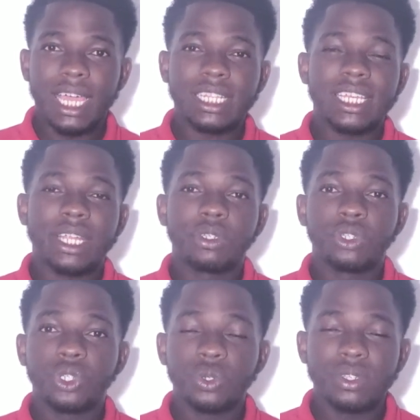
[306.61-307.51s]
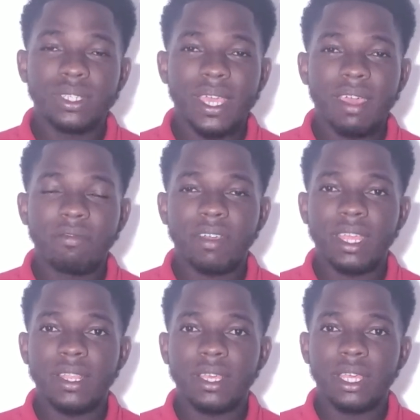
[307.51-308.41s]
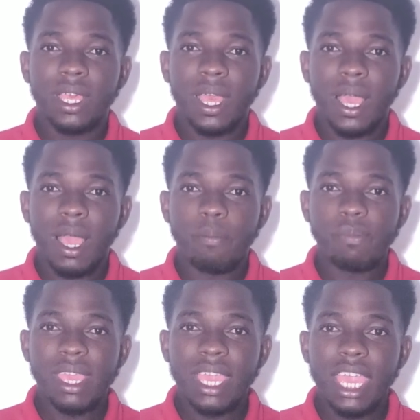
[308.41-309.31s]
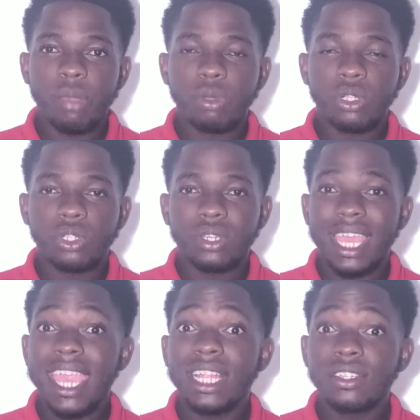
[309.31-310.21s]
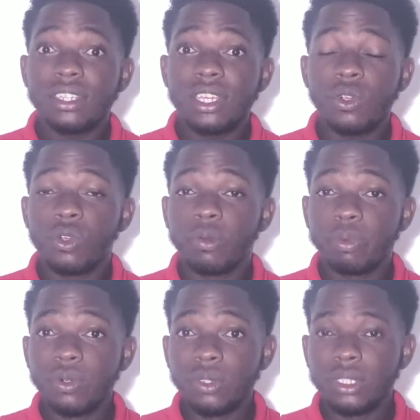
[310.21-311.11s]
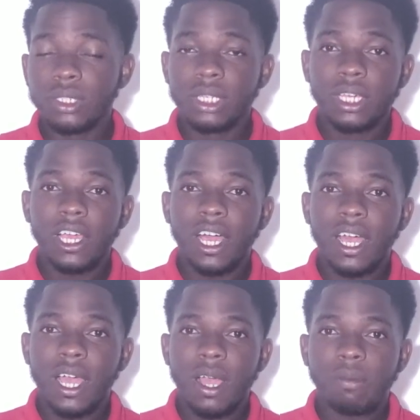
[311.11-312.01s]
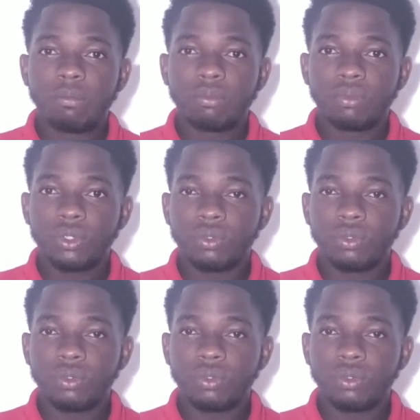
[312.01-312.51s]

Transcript: uh, the Andrew Joseph, and um, being able to head to the Orpoon um,